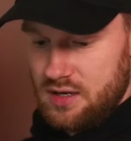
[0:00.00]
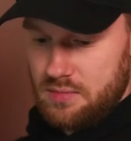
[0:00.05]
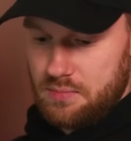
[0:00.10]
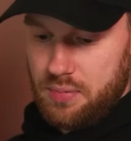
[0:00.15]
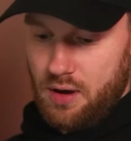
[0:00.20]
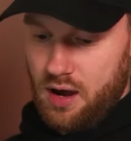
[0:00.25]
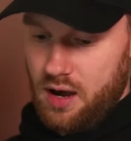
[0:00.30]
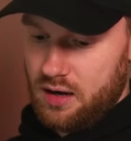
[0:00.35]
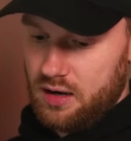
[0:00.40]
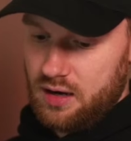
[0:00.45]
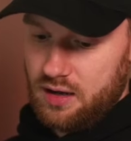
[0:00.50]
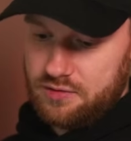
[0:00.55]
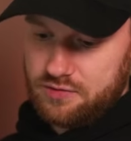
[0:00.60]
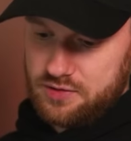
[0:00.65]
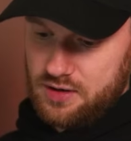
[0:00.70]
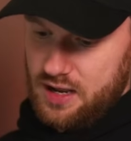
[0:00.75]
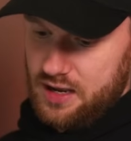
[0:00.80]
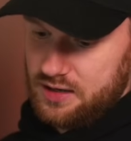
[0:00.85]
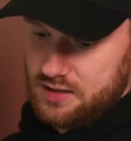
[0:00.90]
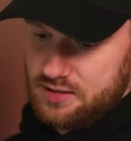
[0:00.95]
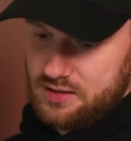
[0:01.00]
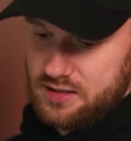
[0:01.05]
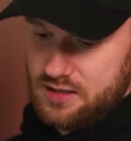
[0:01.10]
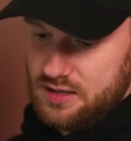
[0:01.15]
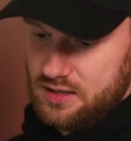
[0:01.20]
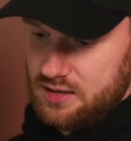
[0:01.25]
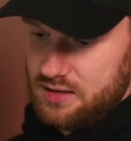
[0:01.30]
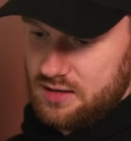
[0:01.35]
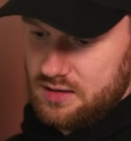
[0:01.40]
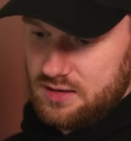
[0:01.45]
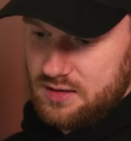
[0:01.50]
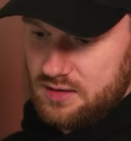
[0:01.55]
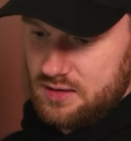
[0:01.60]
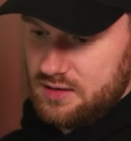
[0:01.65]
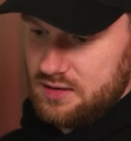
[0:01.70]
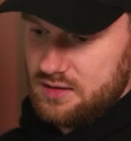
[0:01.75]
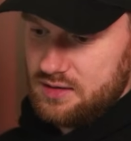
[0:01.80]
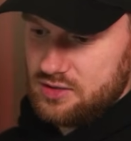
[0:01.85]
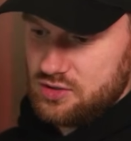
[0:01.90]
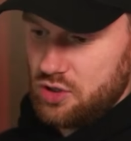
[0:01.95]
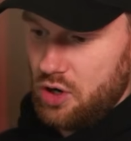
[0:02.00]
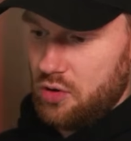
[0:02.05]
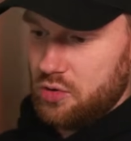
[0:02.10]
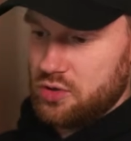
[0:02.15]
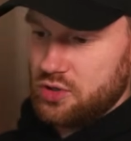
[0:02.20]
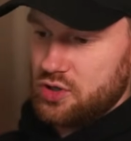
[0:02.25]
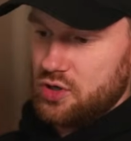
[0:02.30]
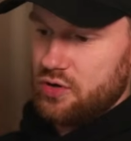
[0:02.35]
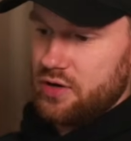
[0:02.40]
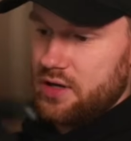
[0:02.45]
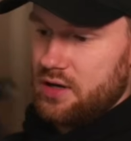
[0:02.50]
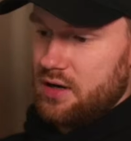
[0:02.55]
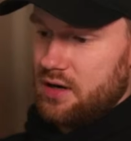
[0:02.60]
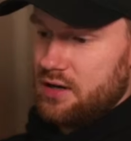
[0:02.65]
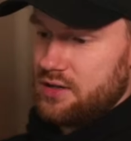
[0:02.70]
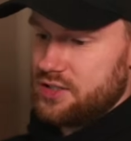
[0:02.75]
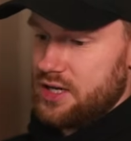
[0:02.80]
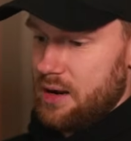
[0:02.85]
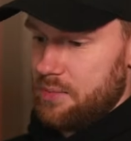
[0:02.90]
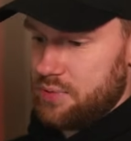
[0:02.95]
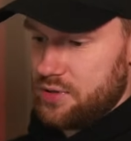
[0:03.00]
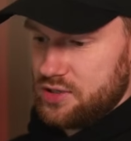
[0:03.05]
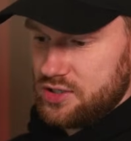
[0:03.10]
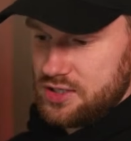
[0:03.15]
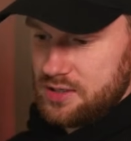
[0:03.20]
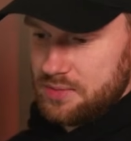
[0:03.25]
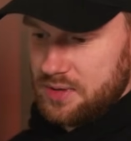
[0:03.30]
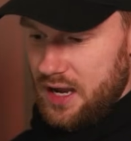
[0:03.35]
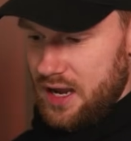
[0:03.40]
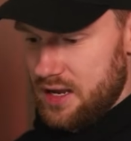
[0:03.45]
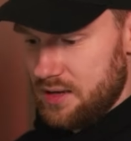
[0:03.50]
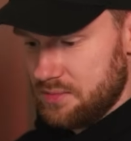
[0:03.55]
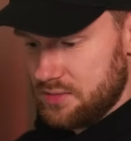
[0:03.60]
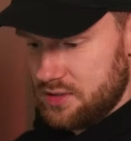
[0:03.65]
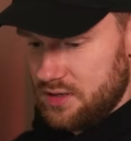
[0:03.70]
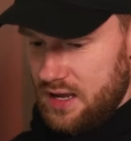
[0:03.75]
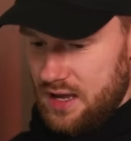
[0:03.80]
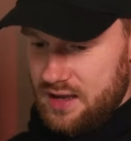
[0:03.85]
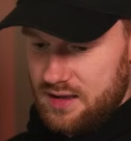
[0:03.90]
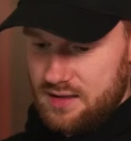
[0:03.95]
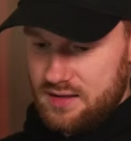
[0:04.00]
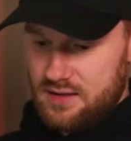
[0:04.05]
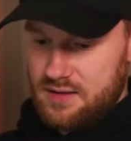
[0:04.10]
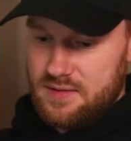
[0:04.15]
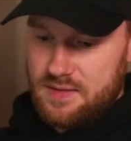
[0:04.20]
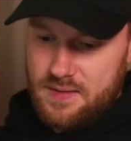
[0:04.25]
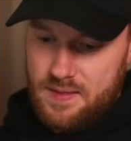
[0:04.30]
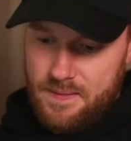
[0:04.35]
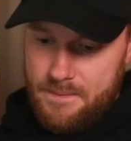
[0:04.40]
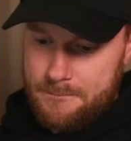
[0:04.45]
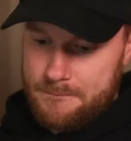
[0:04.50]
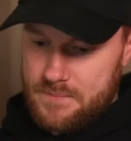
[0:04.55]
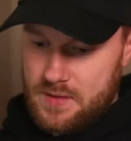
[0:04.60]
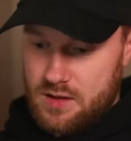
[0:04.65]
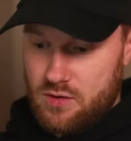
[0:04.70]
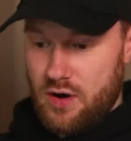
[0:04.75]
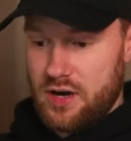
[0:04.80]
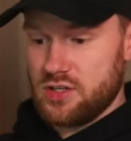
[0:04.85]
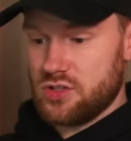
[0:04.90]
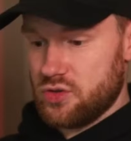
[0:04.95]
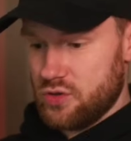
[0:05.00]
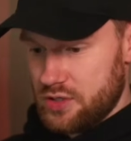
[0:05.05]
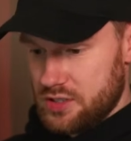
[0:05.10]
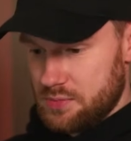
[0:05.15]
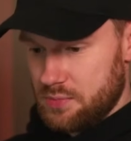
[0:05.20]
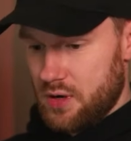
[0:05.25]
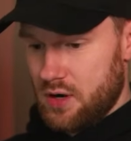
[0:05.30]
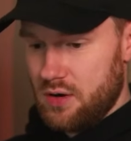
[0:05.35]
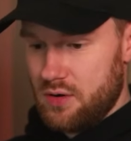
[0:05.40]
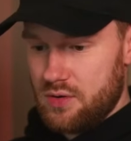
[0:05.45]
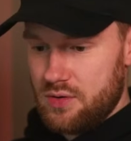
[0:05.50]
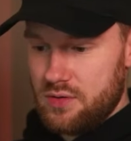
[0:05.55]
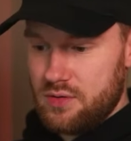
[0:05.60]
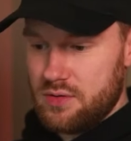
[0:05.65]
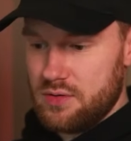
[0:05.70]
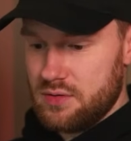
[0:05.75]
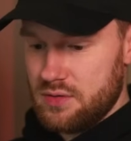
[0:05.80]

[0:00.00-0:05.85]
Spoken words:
but I loved like the Toka Touring Car Championship games like Gran Turismo,